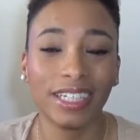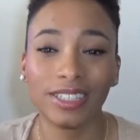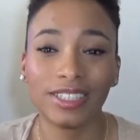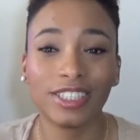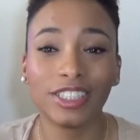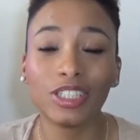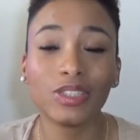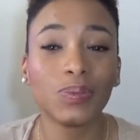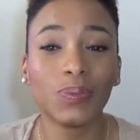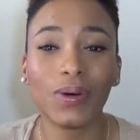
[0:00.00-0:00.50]

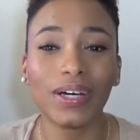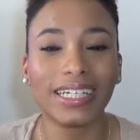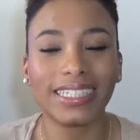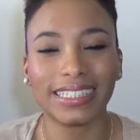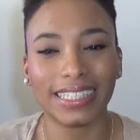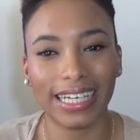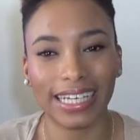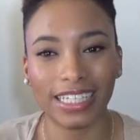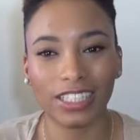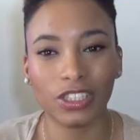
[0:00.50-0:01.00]
just what it
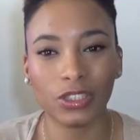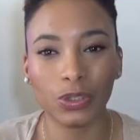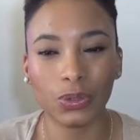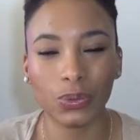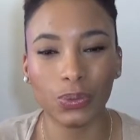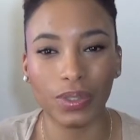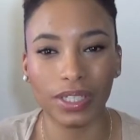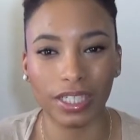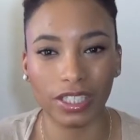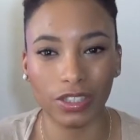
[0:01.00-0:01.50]
takes to
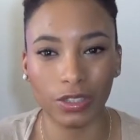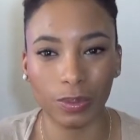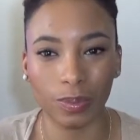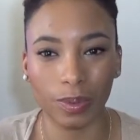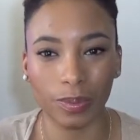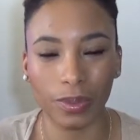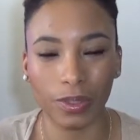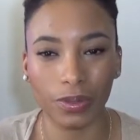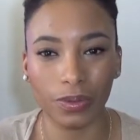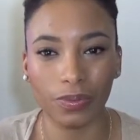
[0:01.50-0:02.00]
win a Super
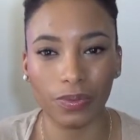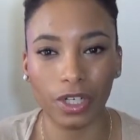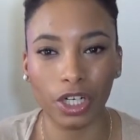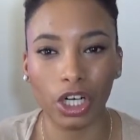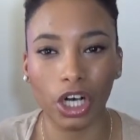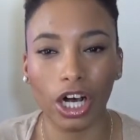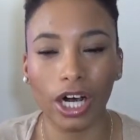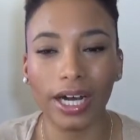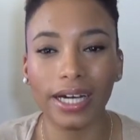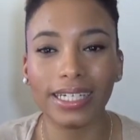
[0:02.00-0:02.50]
Bowl.
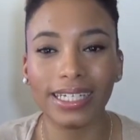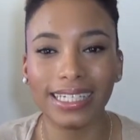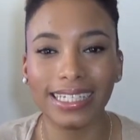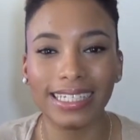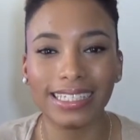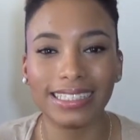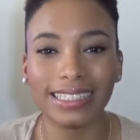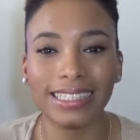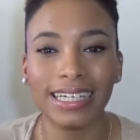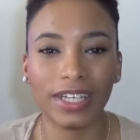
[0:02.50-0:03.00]

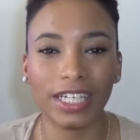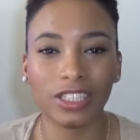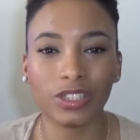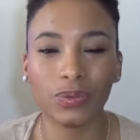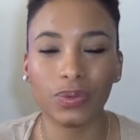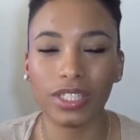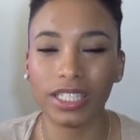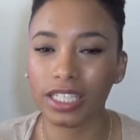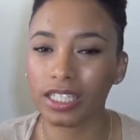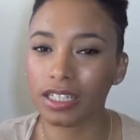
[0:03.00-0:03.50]
Regardless, it's
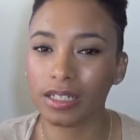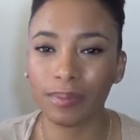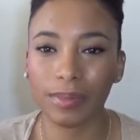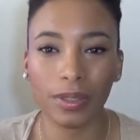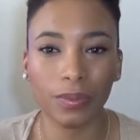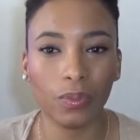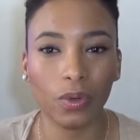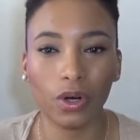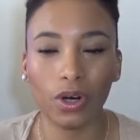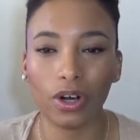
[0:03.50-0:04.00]
really going to be
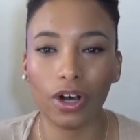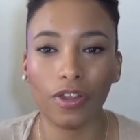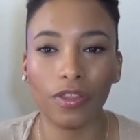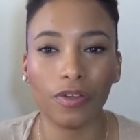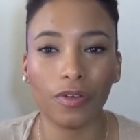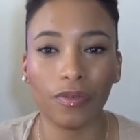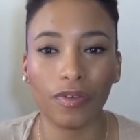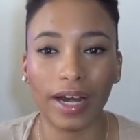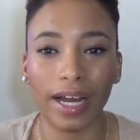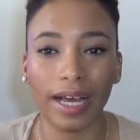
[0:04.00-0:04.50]
more on
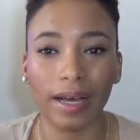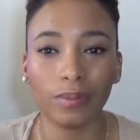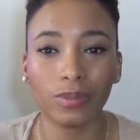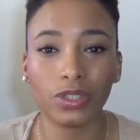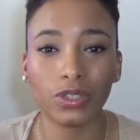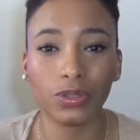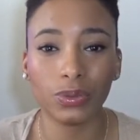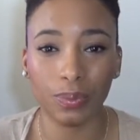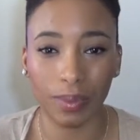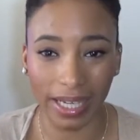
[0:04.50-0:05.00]
the
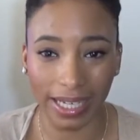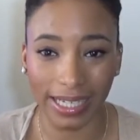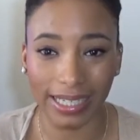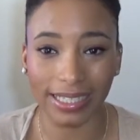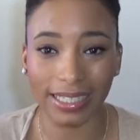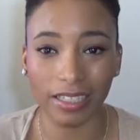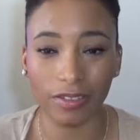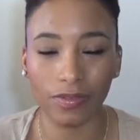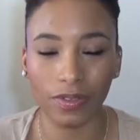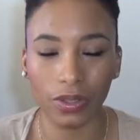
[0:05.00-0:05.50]
Rams to make
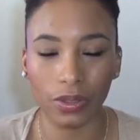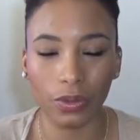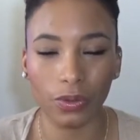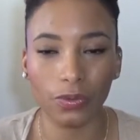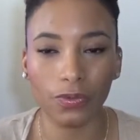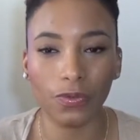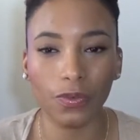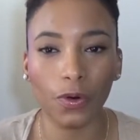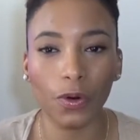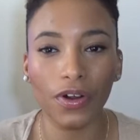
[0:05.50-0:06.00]
it
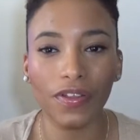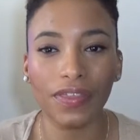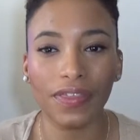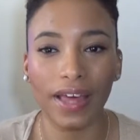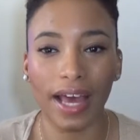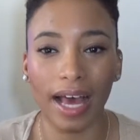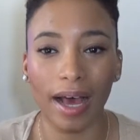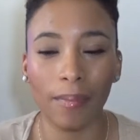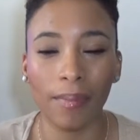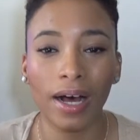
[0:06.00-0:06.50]
difficult for
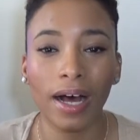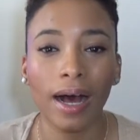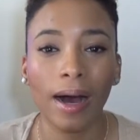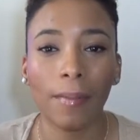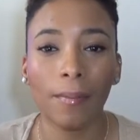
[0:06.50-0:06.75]
them.